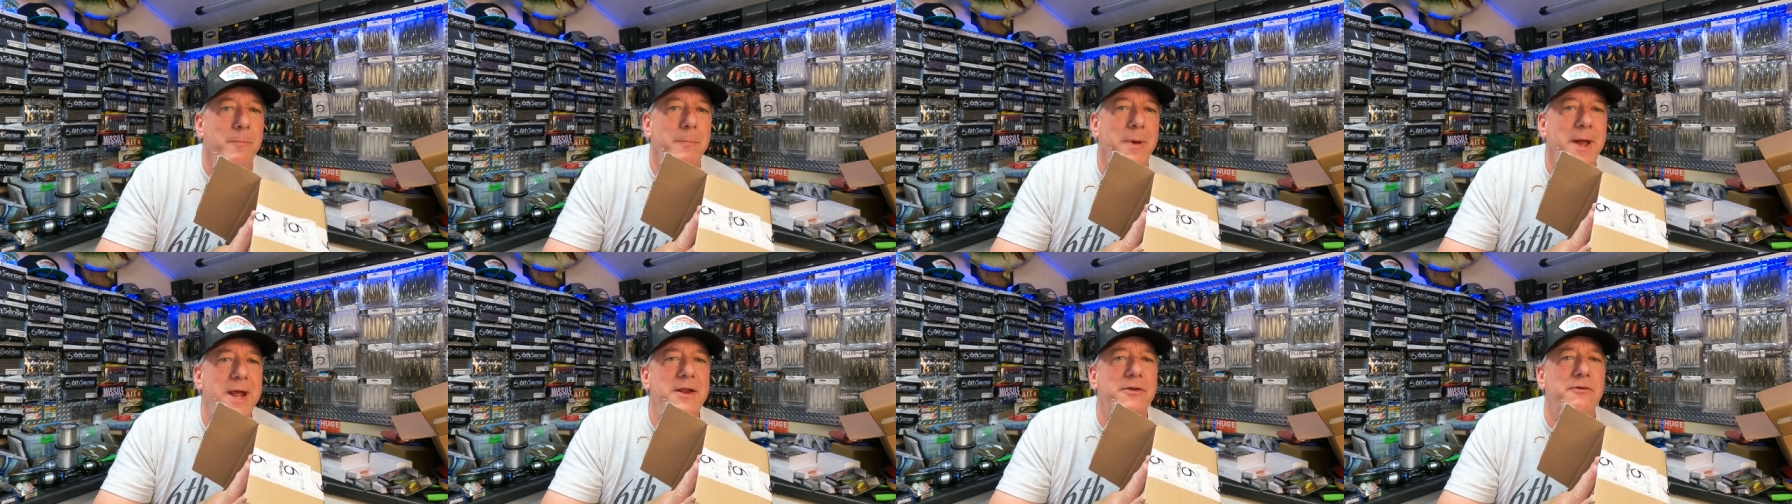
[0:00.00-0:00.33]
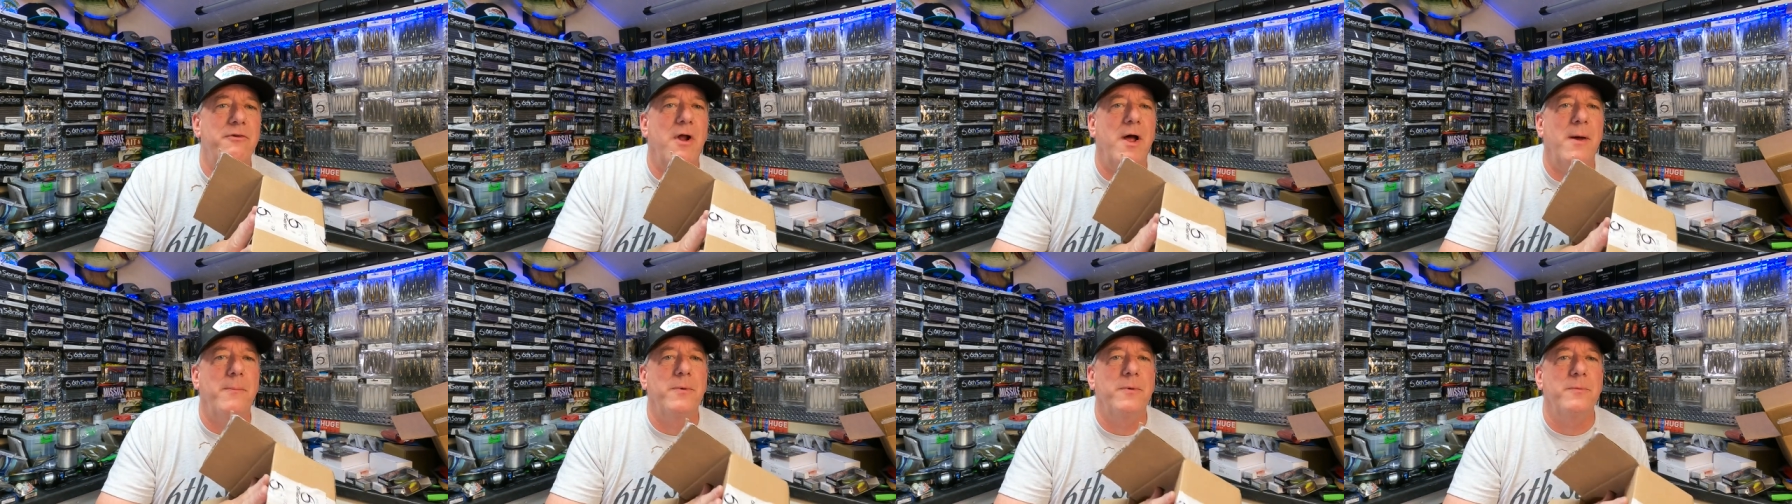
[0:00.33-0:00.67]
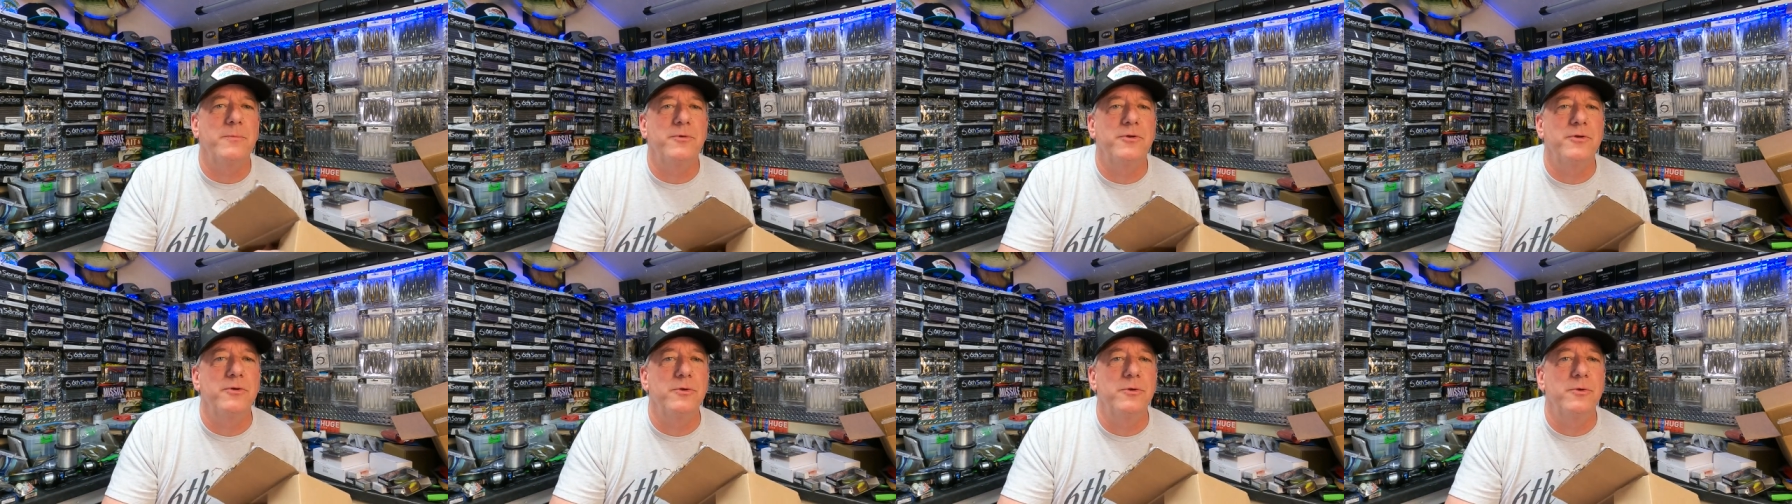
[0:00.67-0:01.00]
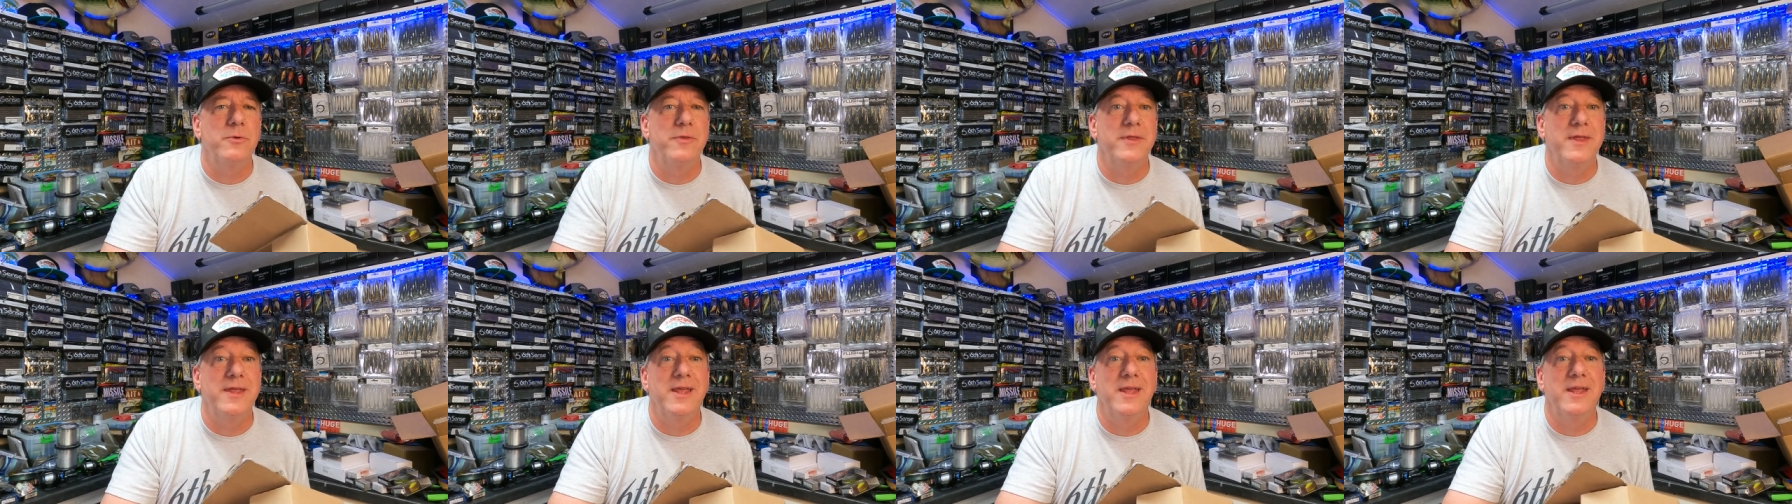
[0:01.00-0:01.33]
bait drop them
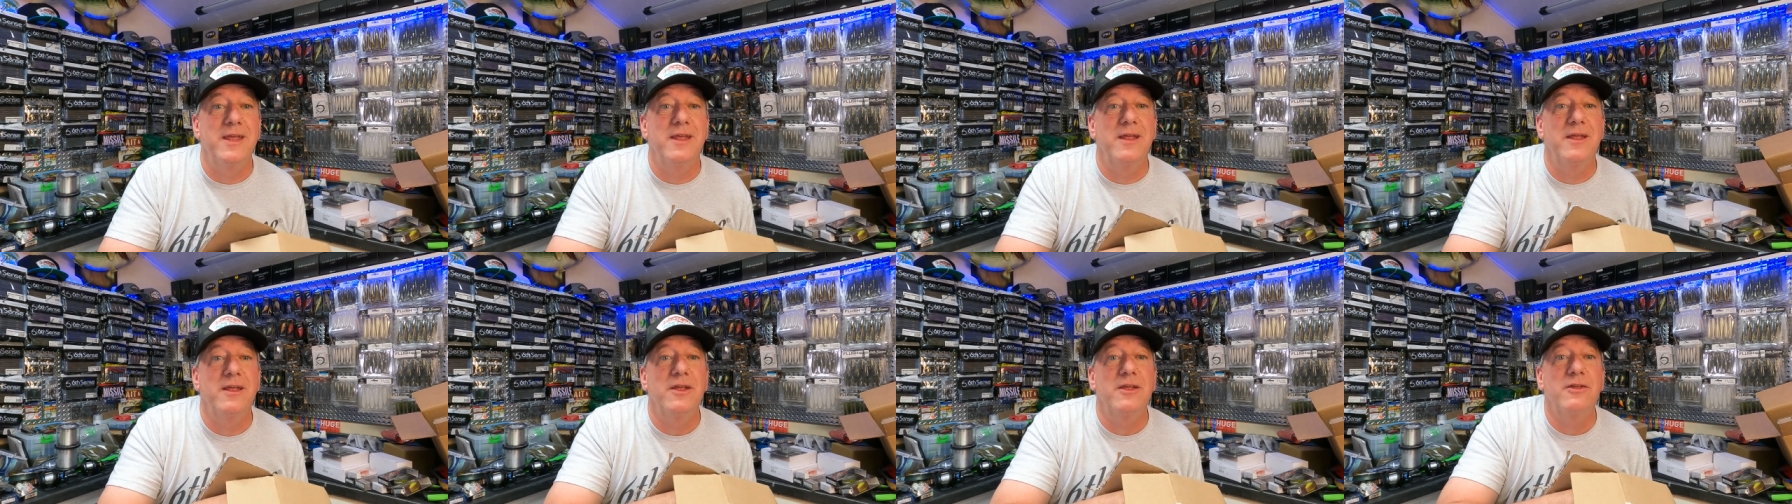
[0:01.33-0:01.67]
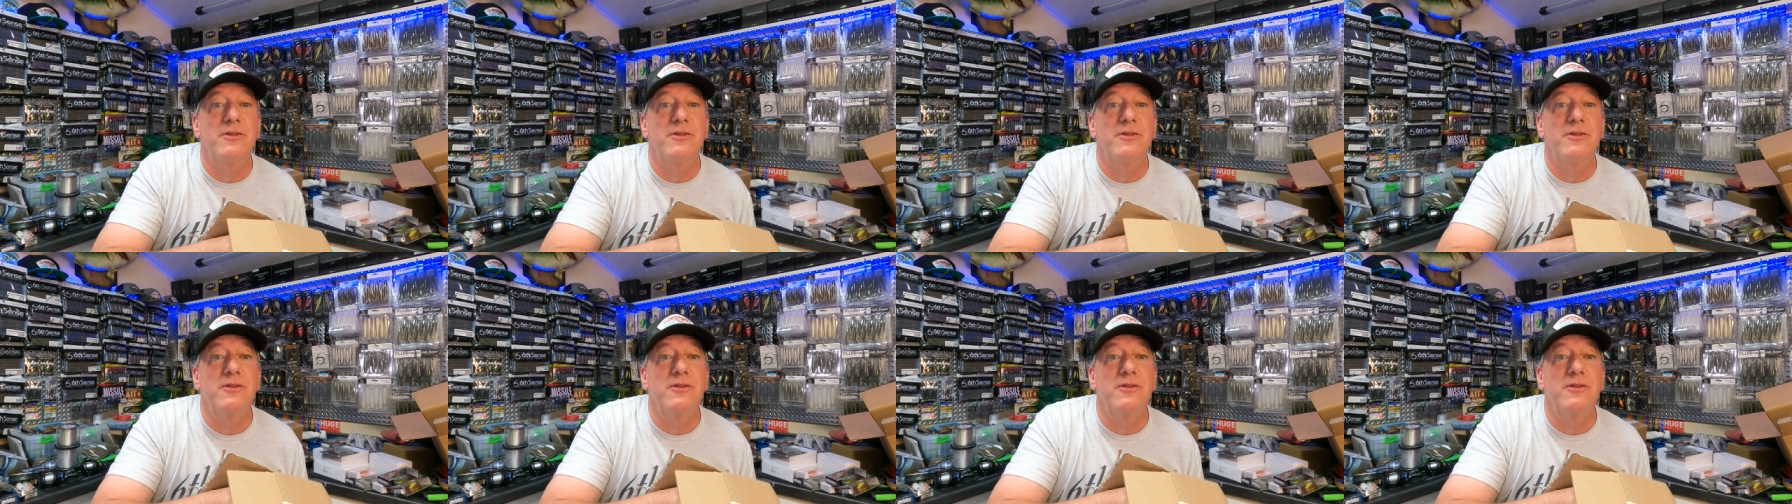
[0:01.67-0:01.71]
to the